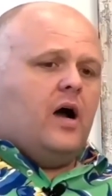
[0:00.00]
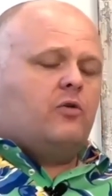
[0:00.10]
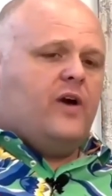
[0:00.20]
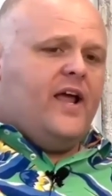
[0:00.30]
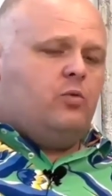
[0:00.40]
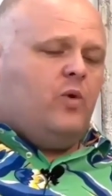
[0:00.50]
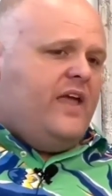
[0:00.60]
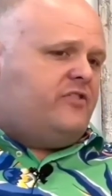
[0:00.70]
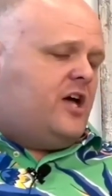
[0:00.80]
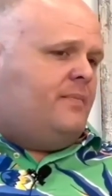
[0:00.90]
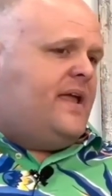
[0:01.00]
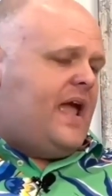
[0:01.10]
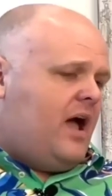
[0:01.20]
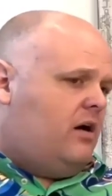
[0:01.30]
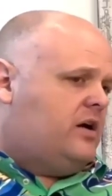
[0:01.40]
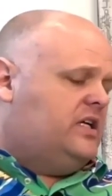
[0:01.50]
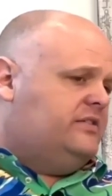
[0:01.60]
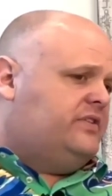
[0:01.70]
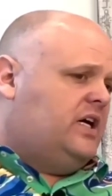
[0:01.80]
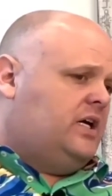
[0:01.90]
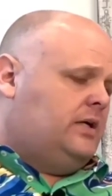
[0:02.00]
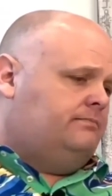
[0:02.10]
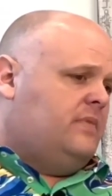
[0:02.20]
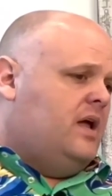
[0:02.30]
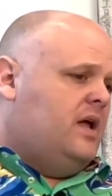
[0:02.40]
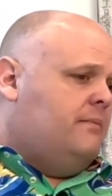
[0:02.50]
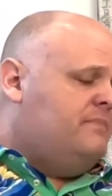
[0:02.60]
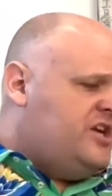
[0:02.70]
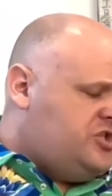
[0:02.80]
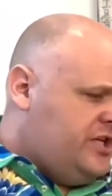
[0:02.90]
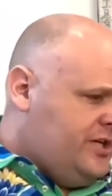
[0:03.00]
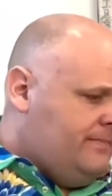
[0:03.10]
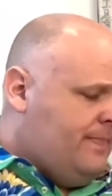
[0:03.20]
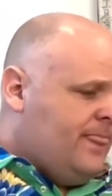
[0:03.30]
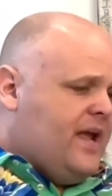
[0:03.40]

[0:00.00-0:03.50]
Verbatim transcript: a red wave coming out of um, Michigan.